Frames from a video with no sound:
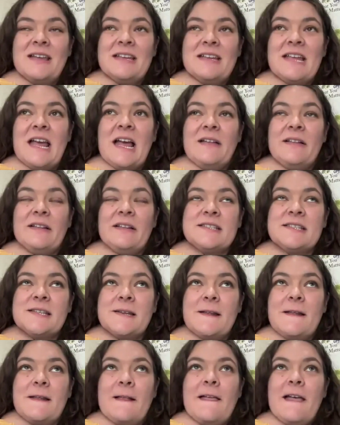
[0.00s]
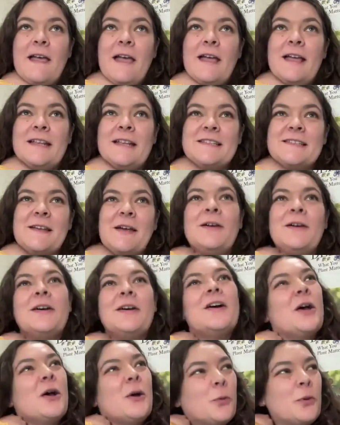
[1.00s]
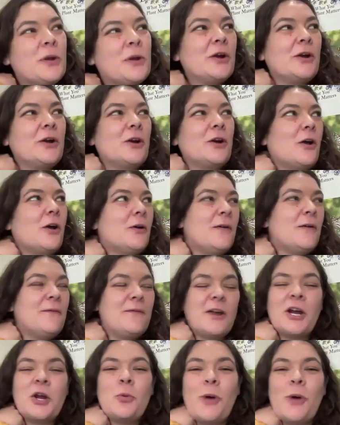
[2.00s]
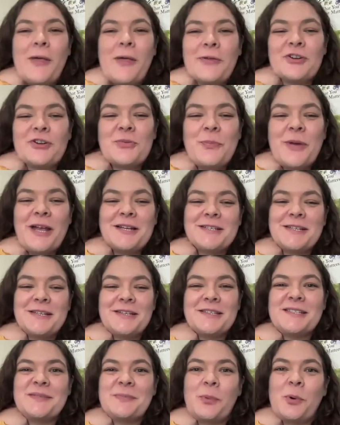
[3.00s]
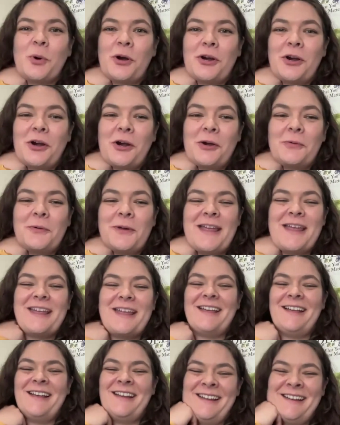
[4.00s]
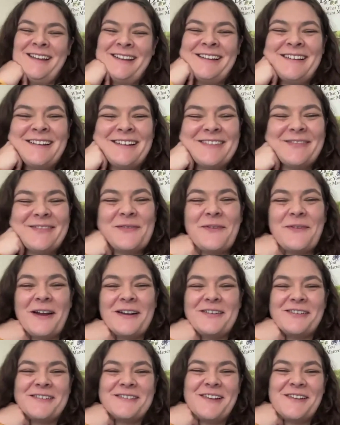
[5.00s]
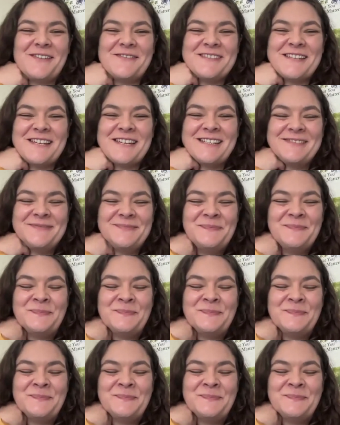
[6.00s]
Yeah, it's we're a very weather dependent sport, aren't we? We find ourselves in.